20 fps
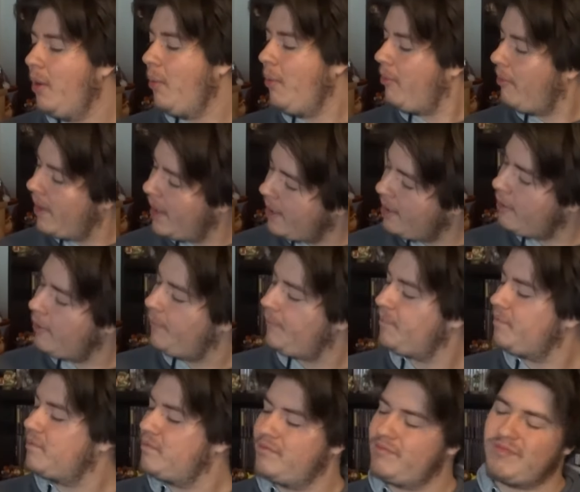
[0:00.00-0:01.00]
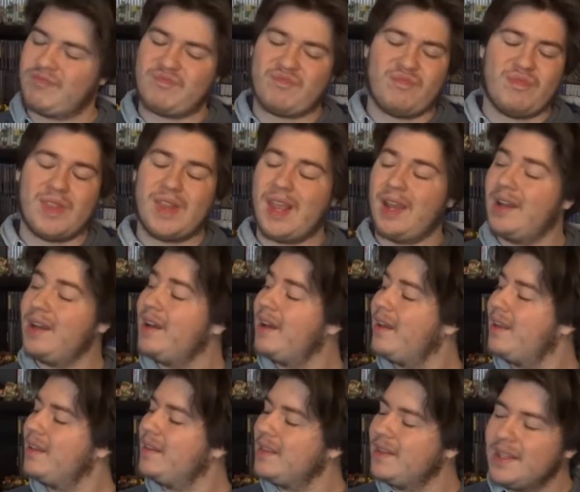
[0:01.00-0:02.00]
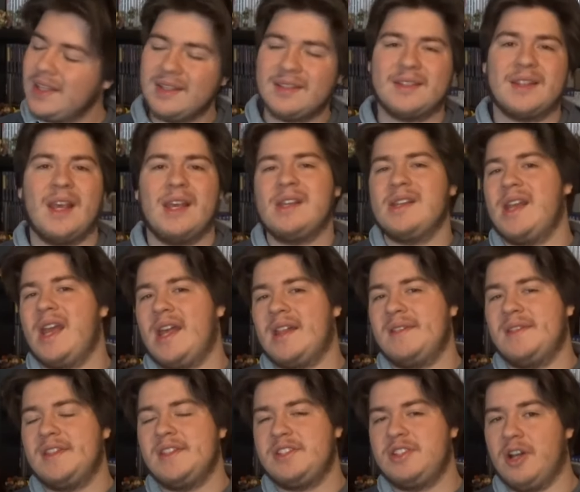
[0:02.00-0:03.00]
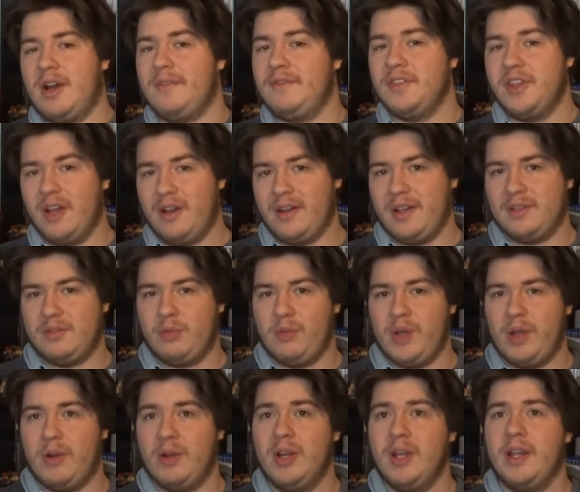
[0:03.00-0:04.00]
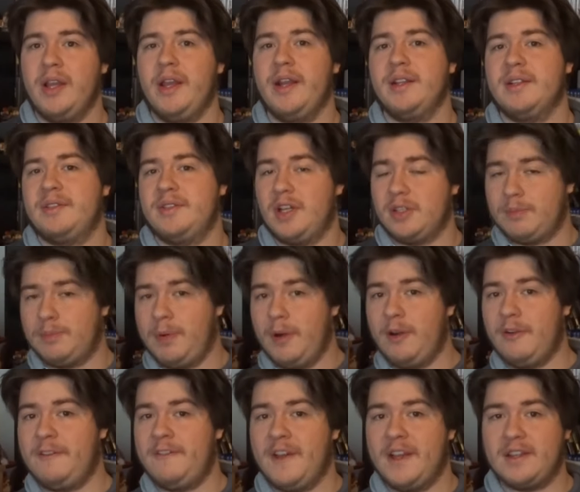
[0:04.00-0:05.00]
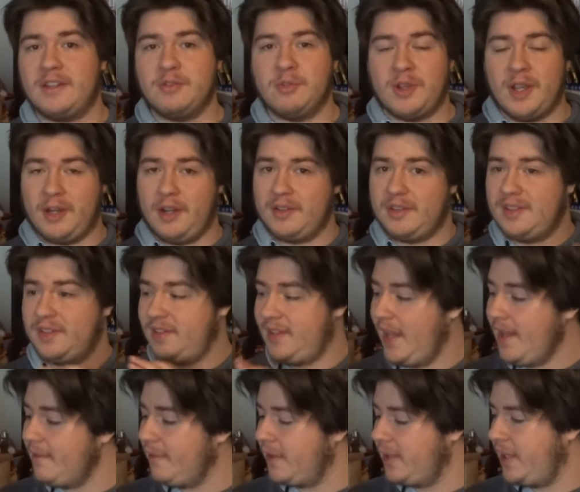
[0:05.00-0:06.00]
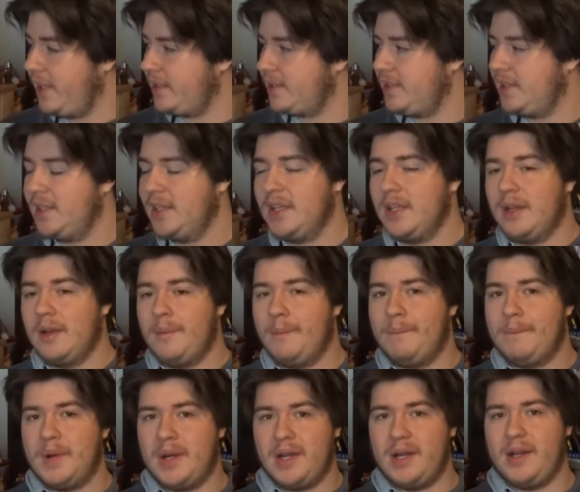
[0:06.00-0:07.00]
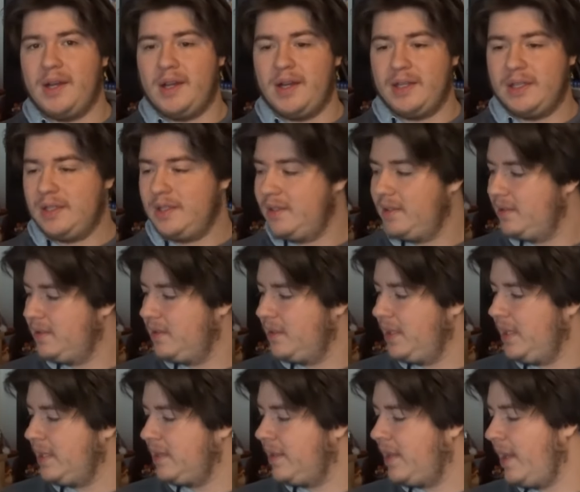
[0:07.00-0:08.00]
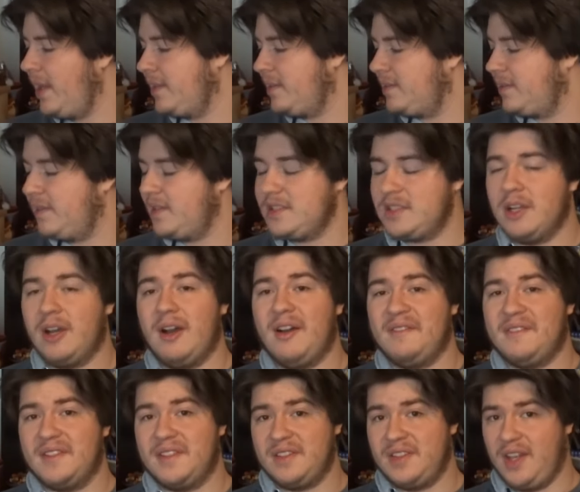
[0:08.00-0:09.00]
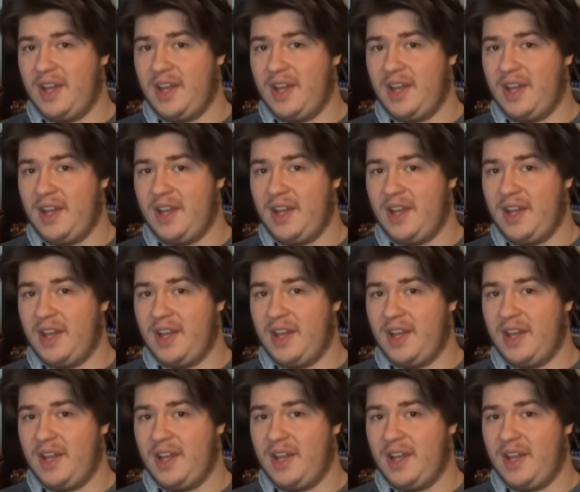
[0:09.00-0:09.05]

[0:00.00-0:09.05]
well, this can get the job done as well. It is not perfect, you cannot save on it, but it gets the job